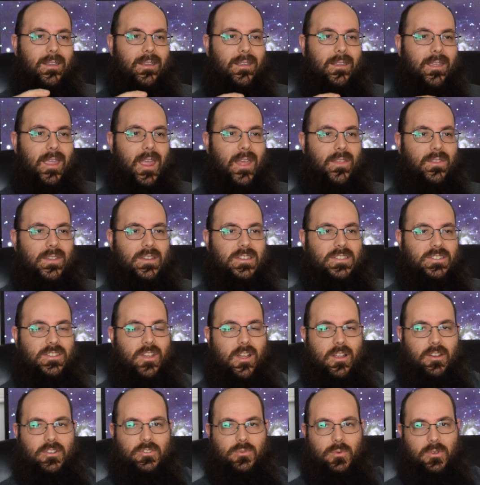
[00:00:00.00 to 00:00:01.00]
and these
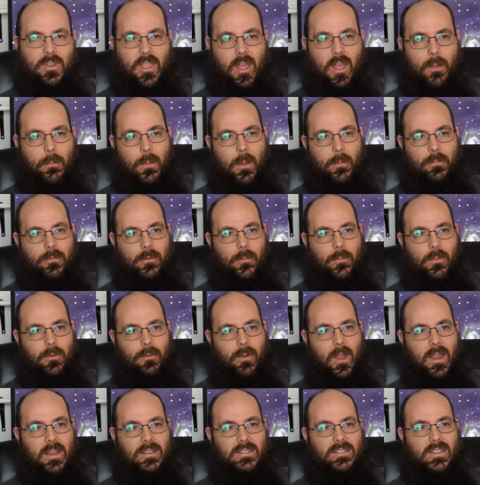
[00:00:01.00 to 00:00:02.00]
skunks would come up from the
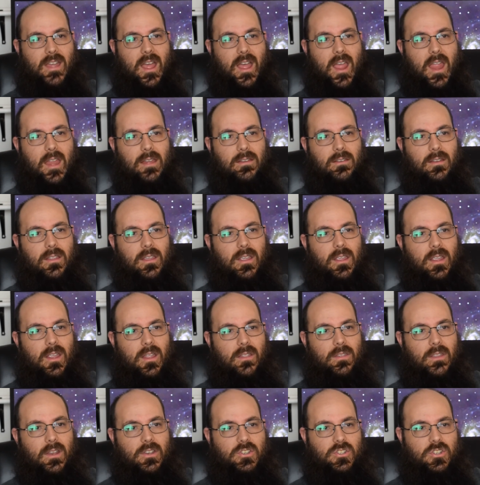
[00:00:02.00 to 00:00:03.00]
right side, and
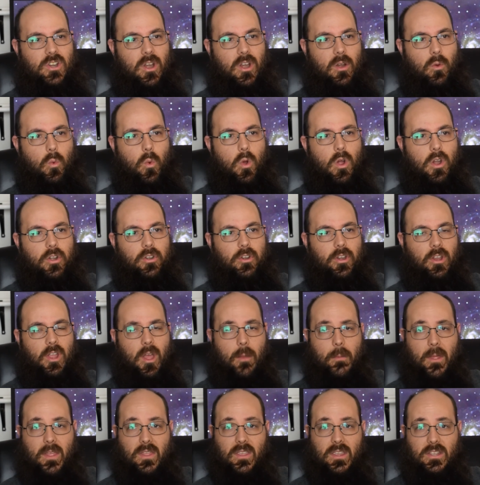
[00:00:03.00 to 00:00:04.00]
they'd start wandering
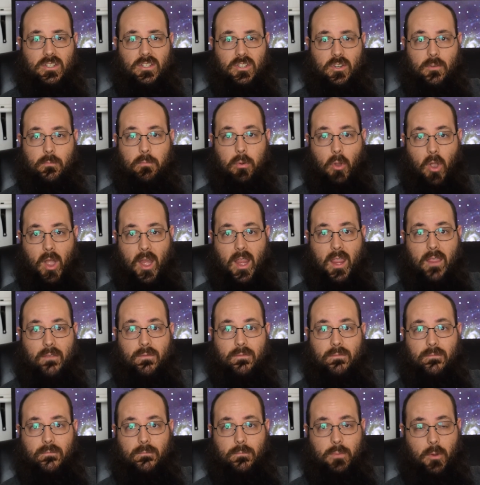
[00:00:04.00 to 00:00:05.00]
up. And these are
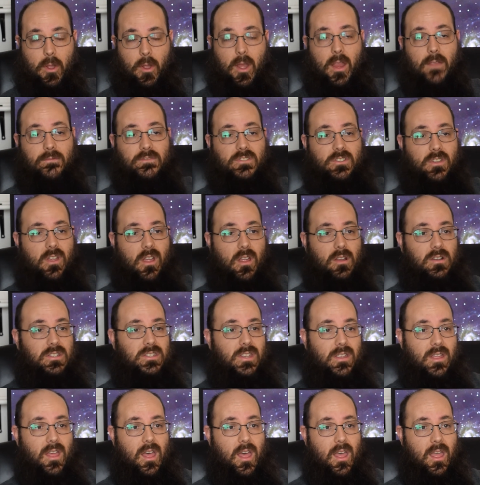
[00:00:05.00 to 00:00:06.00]
brave
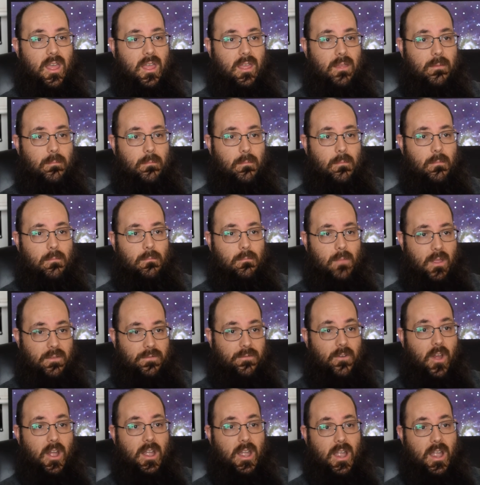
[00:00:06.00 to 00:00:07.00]
skunks. My
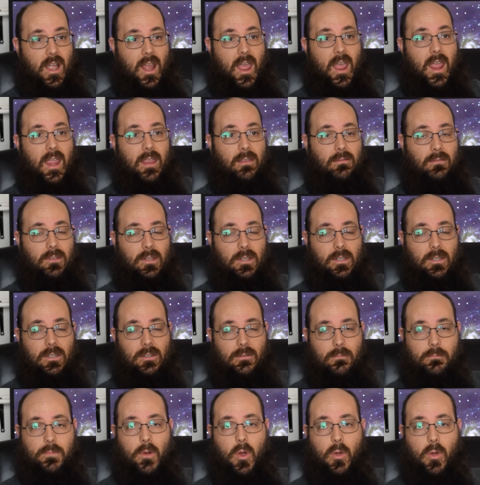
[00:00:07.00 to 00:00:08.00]
friend and I
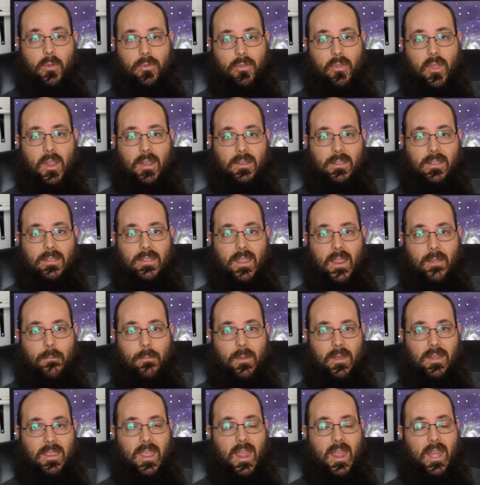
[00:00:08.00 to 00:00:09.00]
both think that they've
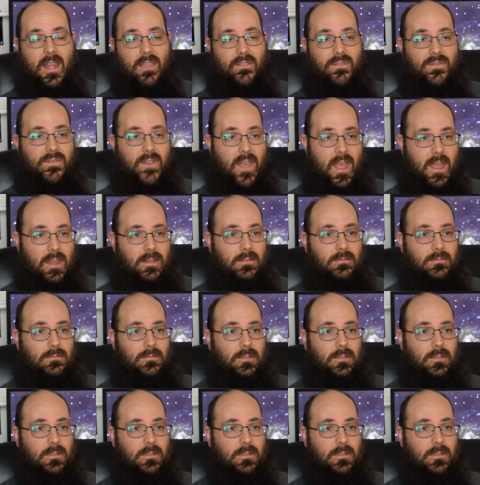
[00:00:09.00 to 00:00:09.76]
been getting fed